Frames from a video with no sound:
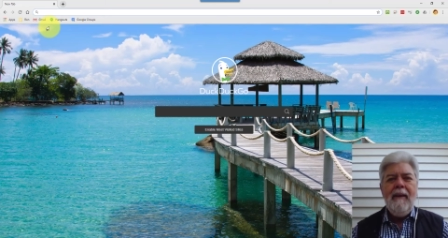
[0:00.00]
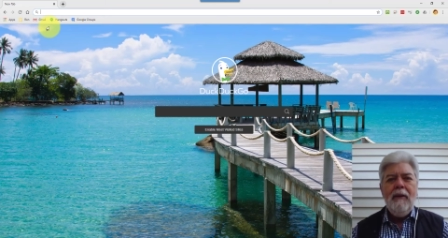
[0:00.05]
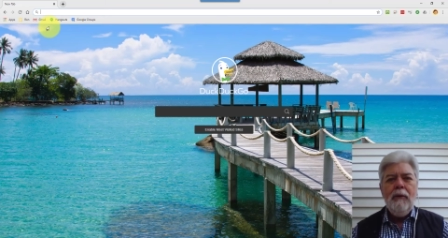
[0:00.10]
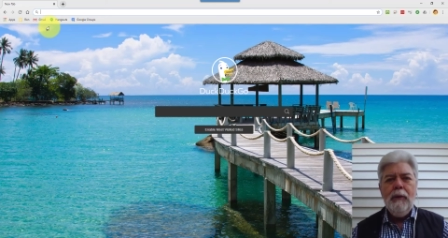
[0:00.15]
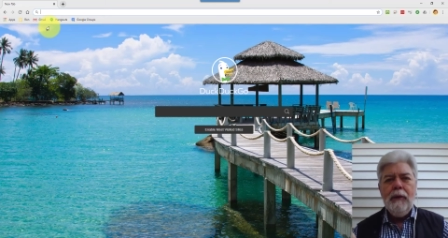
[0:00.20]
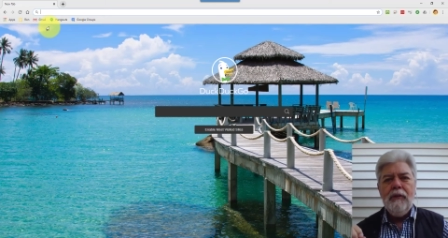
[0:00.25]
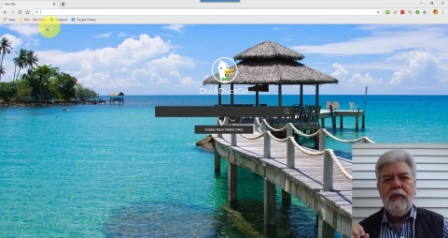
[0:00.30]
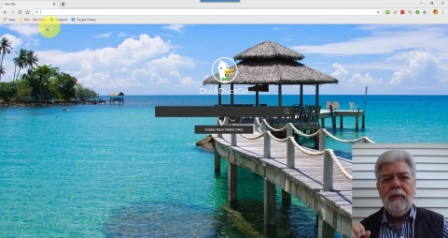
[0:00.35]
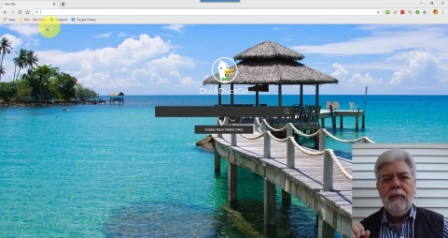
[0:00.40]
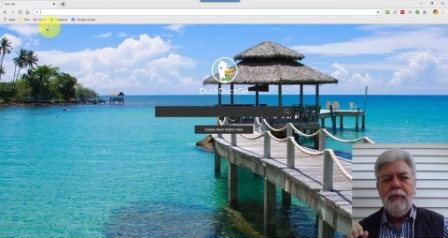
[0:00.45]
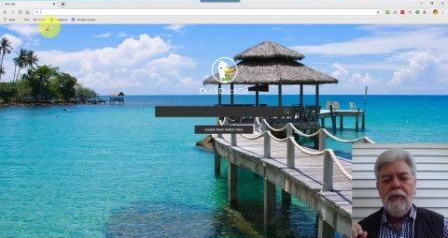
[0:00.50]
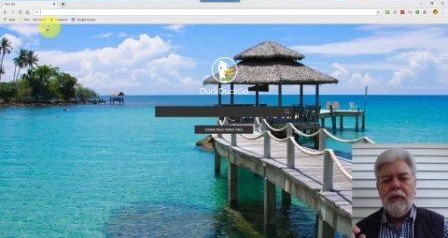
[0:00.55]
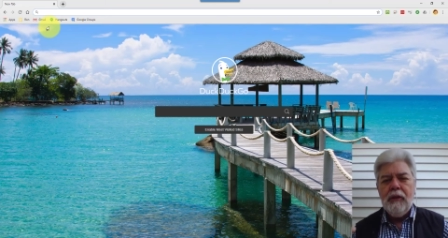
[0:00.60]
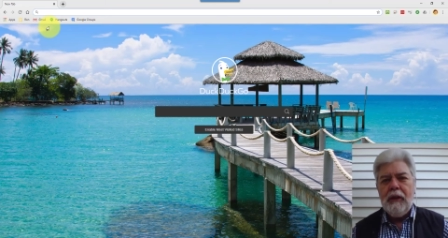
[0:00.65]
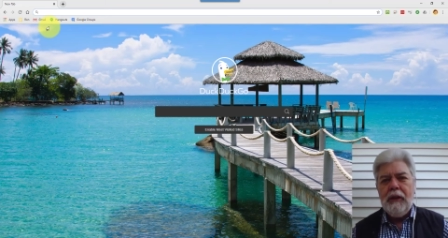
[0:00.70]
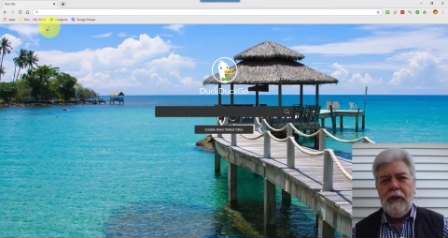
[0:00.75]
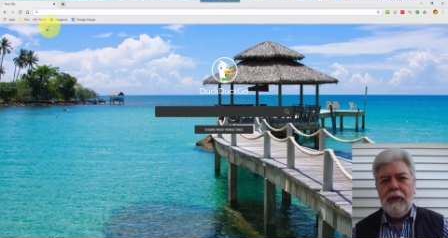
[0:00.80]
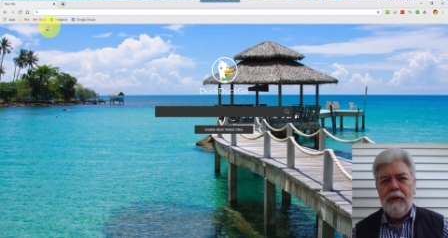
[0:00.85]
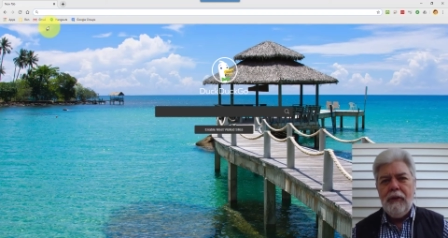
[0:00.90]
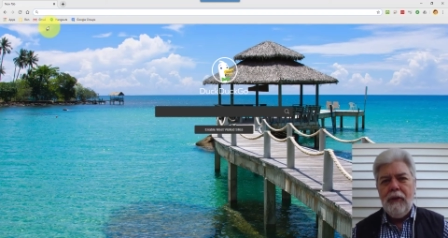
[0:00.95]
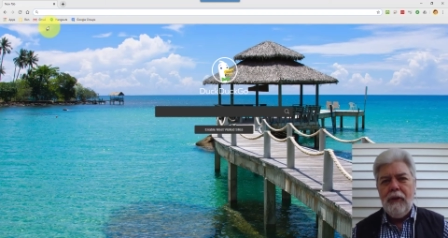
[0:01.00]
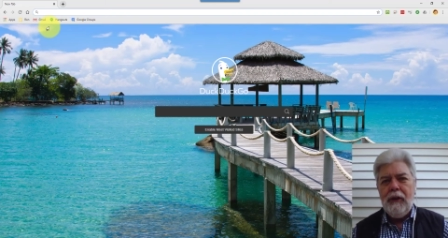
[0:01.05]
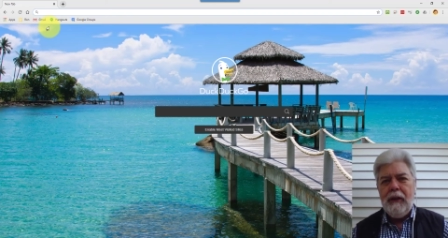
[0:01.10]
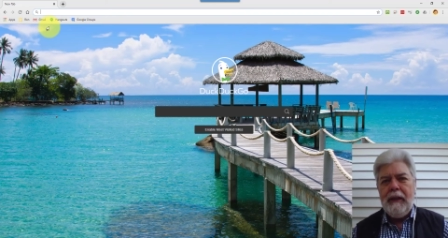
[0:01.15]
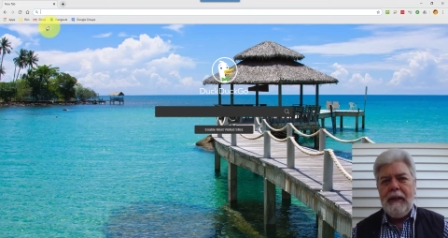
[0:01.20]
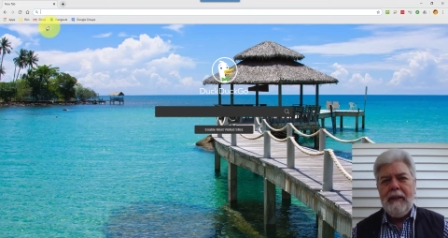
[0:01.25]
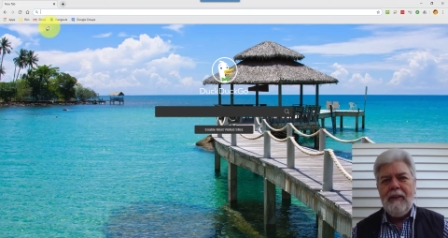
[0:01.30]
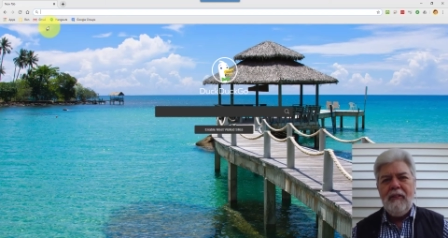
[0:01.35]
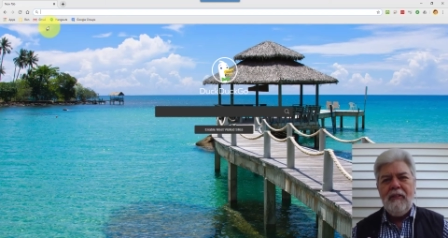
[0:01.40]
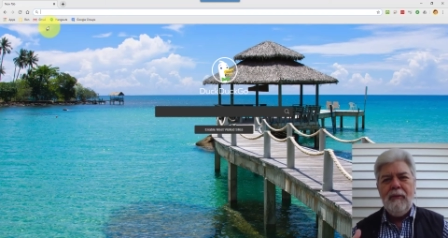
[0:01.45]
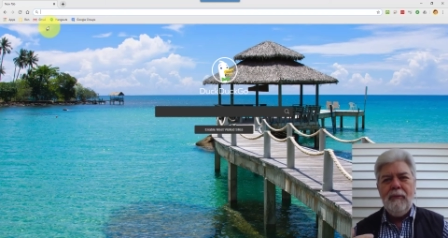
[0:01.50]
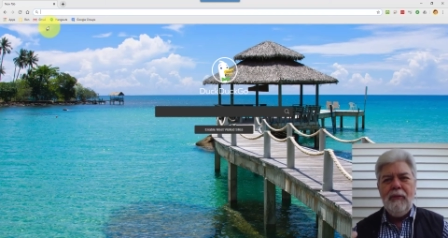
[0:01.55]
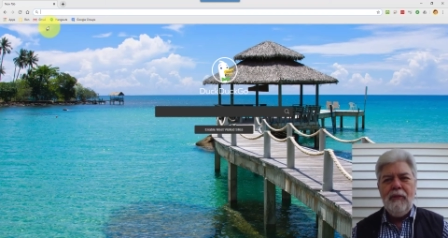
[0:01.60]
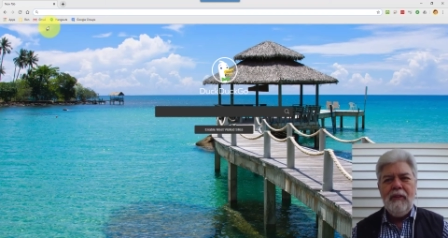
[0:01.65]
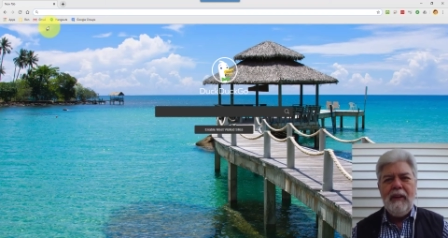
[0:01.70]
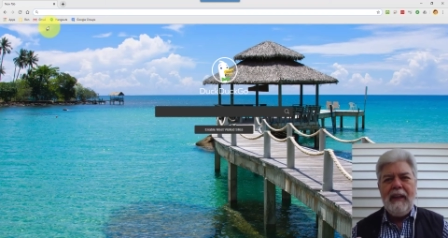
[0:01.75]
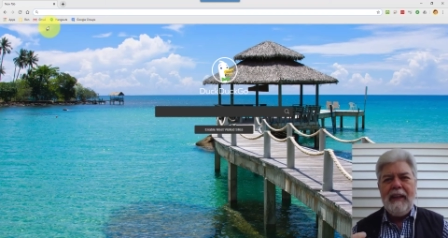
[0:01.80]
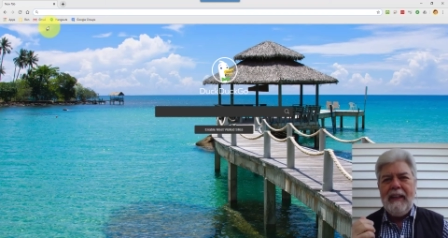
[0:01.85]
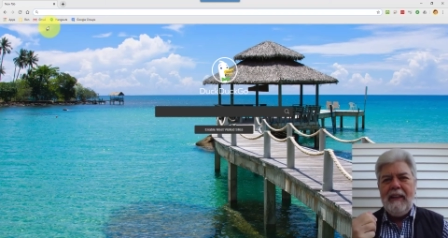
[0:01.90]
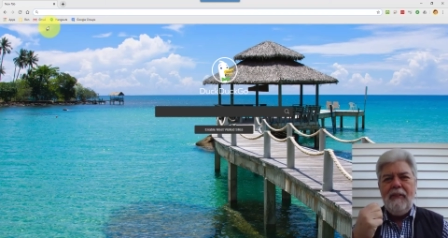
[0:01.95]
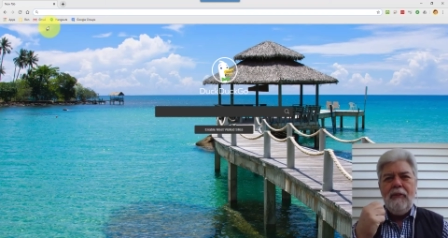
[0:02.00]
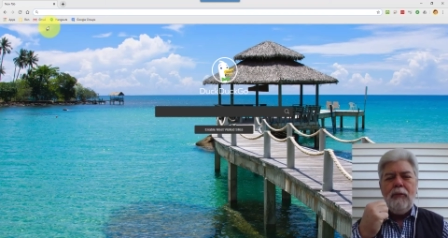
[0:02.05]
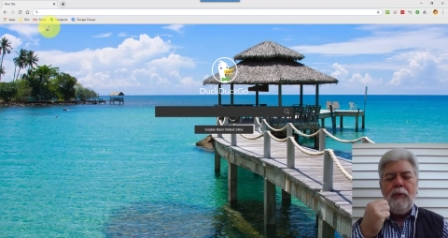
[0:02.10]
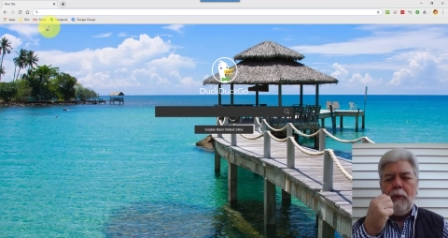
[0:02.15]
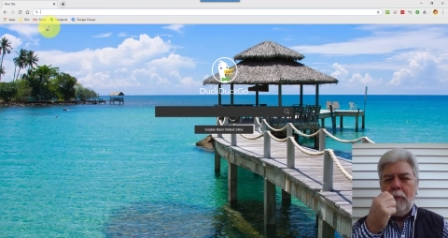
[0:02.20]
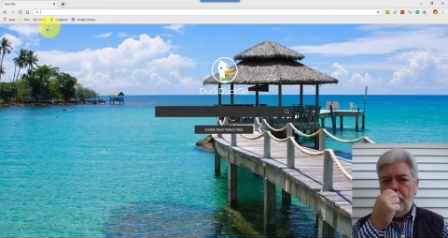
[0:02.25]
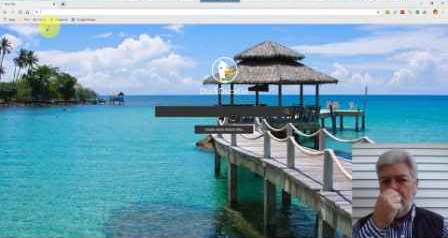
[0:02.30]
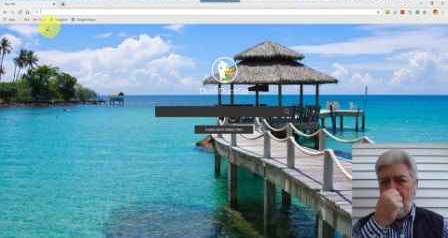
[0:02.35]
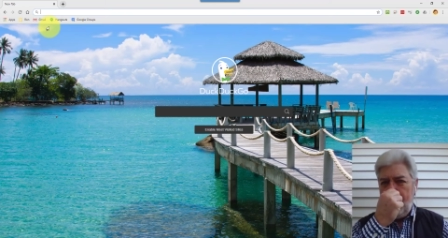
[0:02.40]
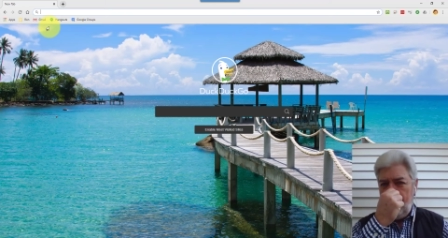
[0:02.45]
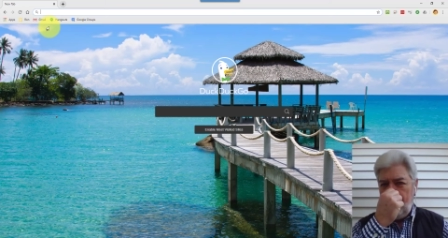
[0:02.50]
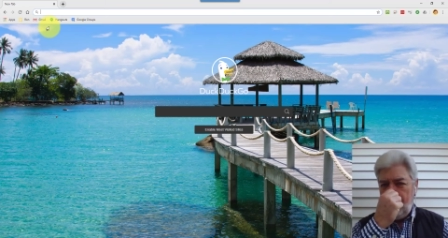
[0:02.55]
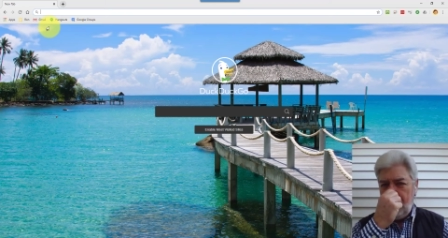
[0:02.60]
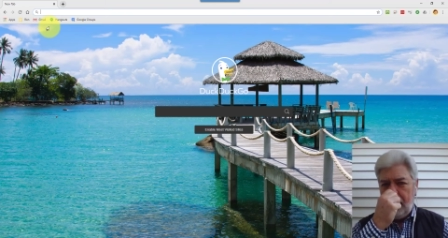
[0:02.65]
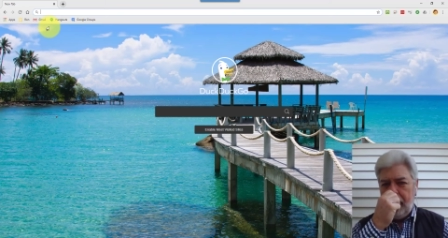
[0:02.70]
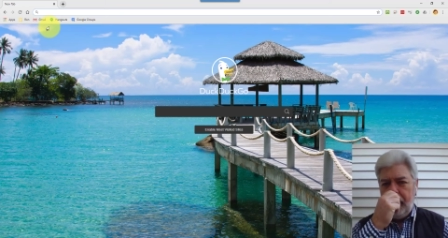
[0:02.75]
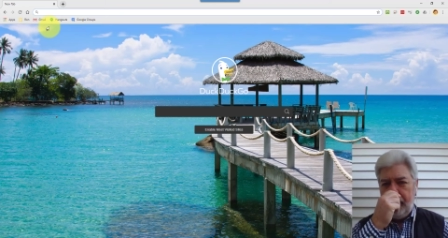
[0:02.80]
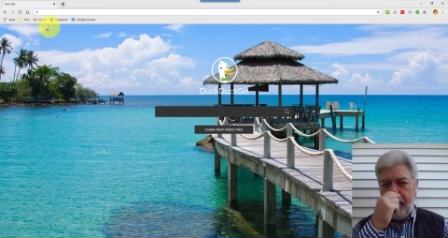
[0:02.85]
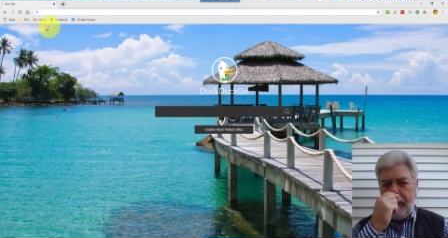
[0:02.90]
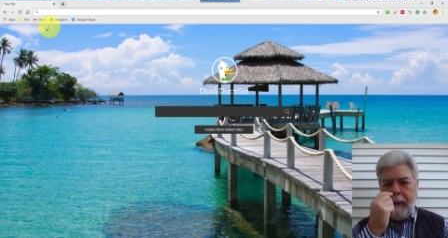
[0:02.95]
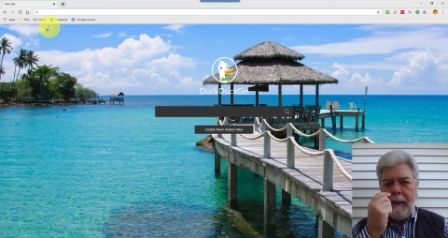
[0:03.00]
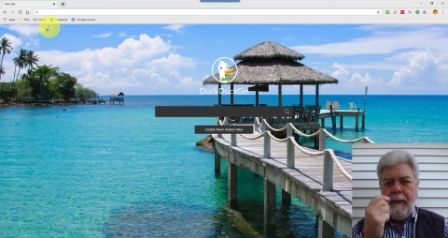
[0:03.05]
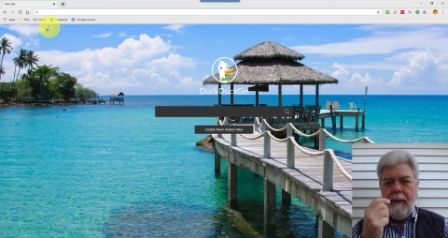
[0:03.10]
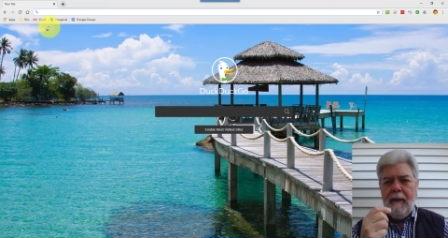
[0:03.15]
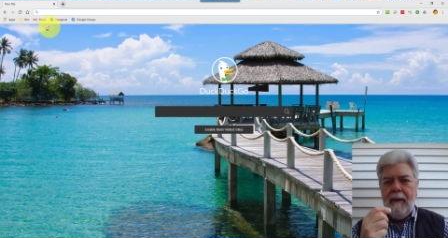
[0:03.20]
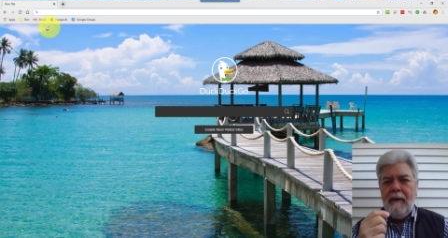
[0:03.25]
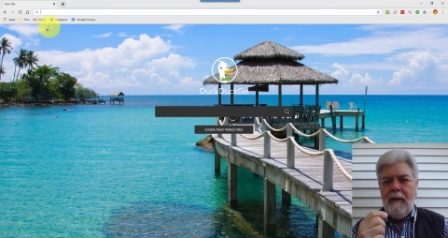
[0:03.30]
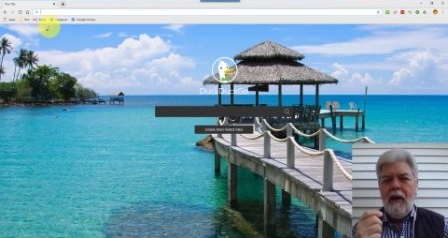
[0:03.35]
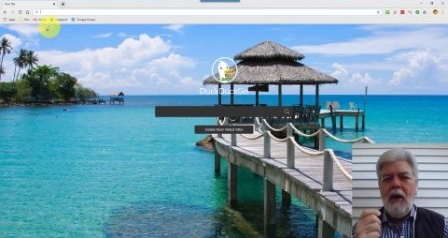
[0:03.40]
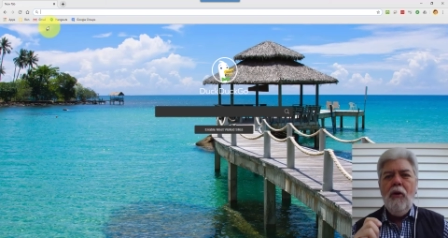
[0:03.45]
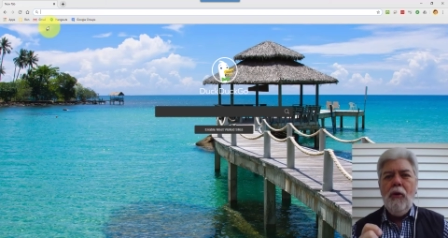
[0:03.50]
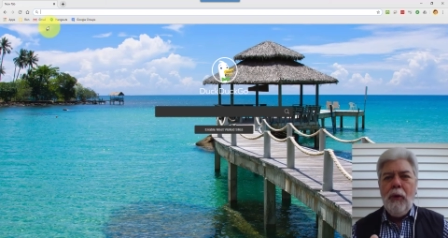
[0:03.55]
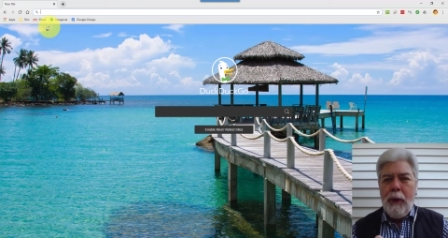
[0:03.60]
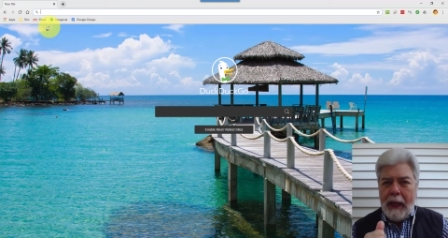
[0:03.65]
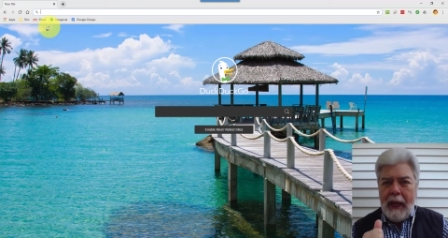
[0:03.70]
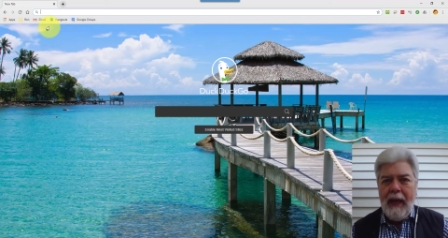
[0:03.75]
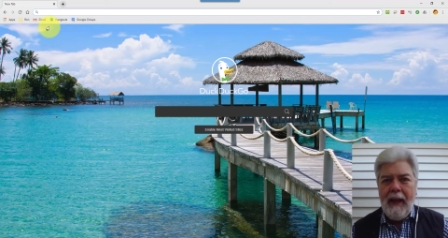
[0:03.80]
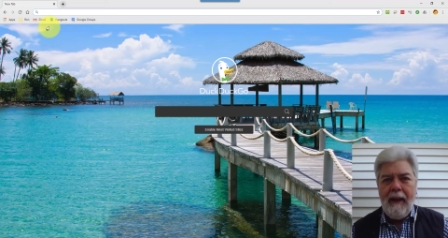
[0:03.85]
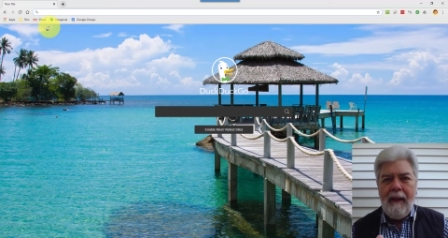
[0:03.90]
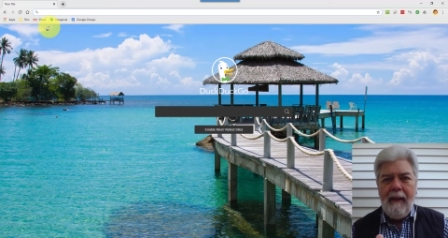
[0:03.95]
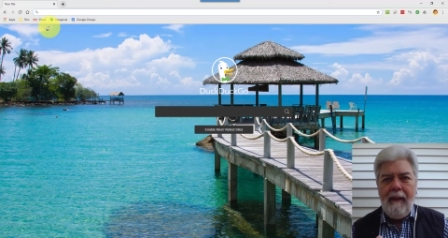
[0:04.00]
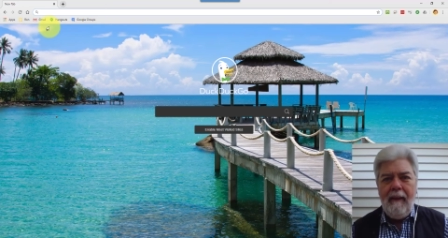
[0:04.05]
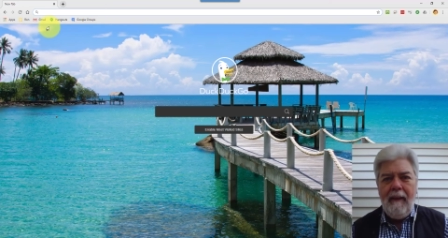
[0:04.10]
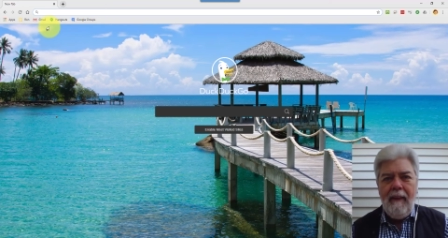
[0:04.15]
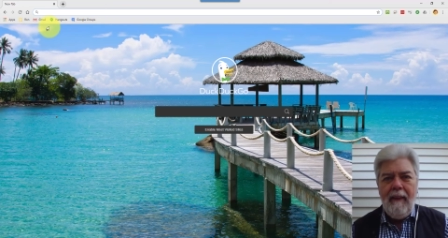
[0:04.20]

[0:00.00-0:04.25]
with some security and some settings that were basically okay.